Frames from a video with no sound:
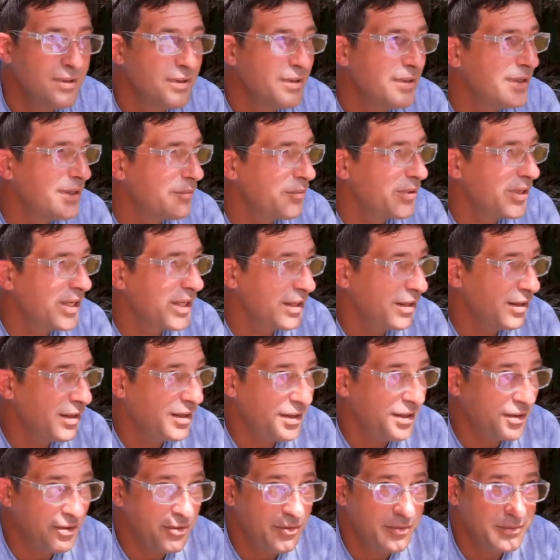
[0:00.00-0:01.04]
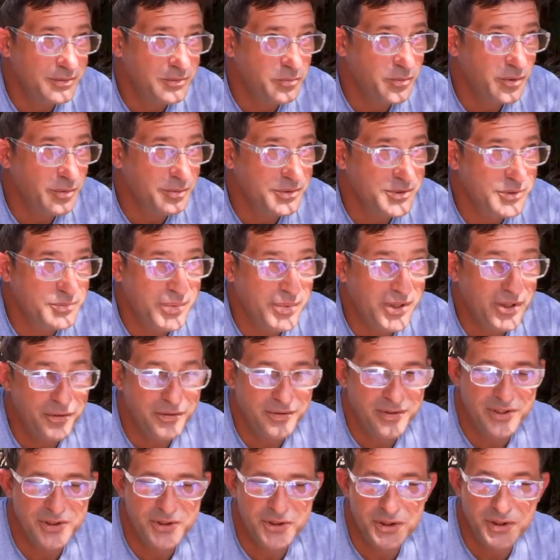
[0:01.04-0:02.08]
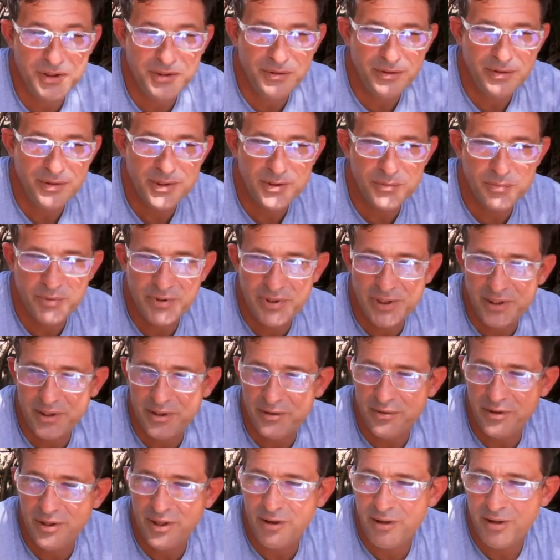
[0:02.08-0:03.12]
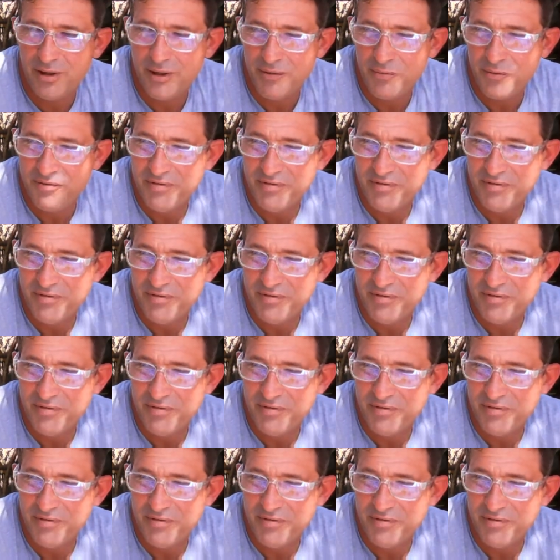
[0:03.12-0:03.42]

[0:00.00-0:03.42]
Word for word: Yeah, we get a lot of those. We were spared this year in this particular area.